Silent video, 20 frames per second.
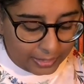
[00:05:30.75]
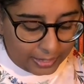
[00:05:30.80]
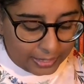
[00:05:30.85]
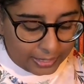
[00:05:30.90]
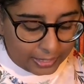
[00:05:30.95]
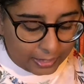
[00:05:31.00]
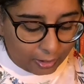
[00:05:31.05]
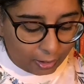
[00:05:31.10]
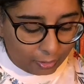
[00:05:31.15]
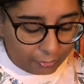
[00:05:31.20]

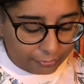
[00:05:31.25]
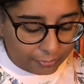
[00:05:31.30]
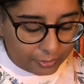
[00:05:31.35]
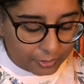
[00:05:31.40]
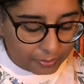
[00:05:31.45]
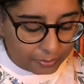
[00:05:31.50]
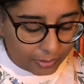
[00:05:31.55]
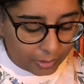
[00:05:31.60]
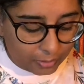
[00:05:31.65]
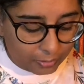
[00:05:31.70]
He
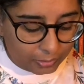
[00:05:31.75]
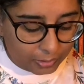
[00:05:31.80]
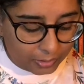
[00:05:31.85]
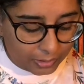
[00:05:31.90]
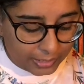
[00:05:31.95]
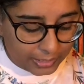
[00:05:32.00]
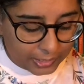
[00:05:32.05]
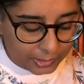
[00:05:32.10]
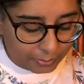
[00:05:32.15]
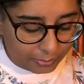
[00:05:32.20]
offered Mole
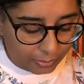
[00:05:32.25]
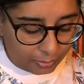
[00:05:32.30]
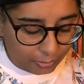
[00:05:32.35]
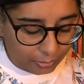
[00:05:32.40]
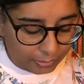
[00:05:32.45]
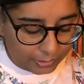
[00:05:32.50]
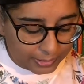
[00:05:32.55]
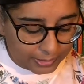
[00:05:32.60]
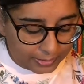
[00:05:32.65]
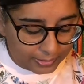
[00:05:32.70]
his
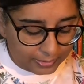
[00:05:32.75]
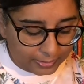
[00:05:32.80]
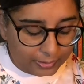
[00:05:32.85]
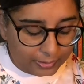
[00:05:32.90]
paws.